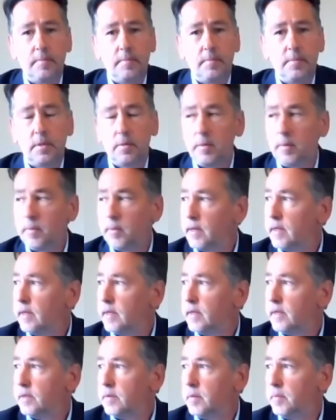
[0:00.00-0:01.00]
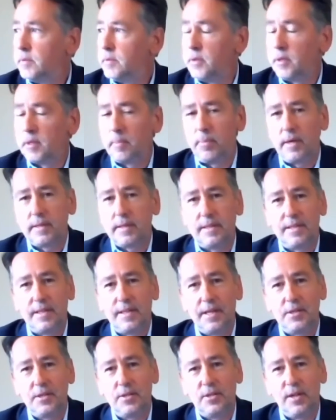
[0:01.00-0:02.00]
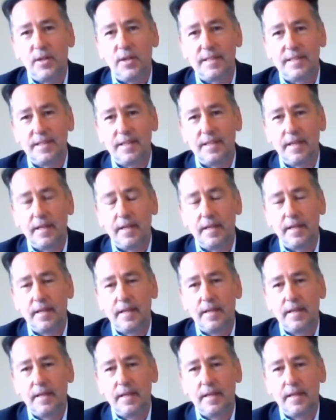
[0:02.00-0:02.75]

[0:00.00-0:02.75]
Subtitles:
So we were doing a presentation yesterday